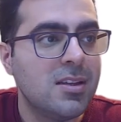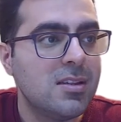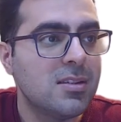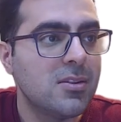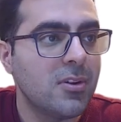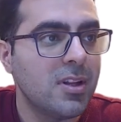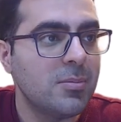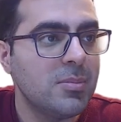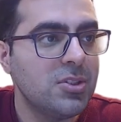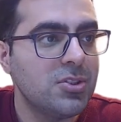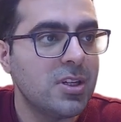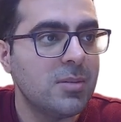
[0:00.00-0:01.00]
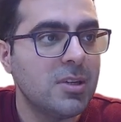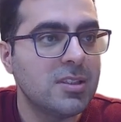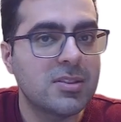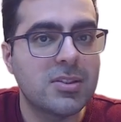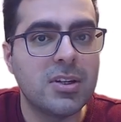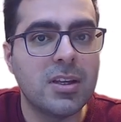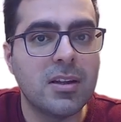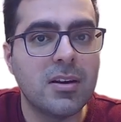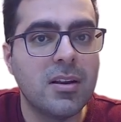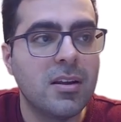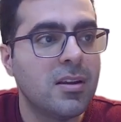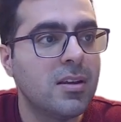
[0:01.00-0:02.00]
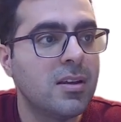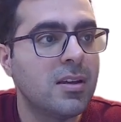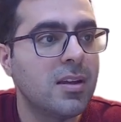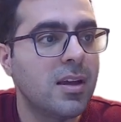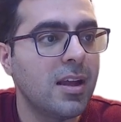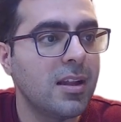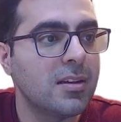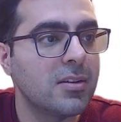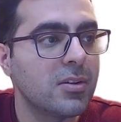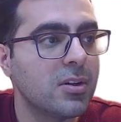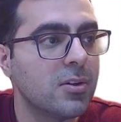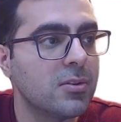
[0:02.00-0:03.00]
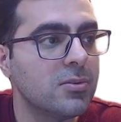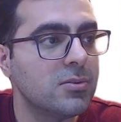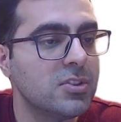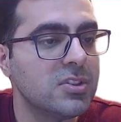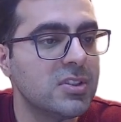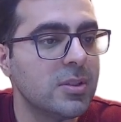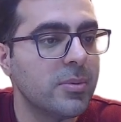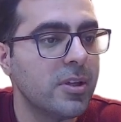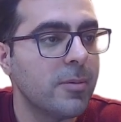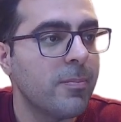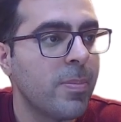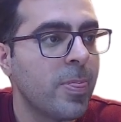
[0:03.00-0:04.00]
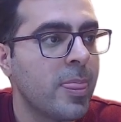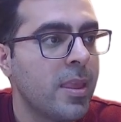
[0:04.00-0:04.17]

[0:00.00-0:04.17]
So let me share my screen and go to GCP.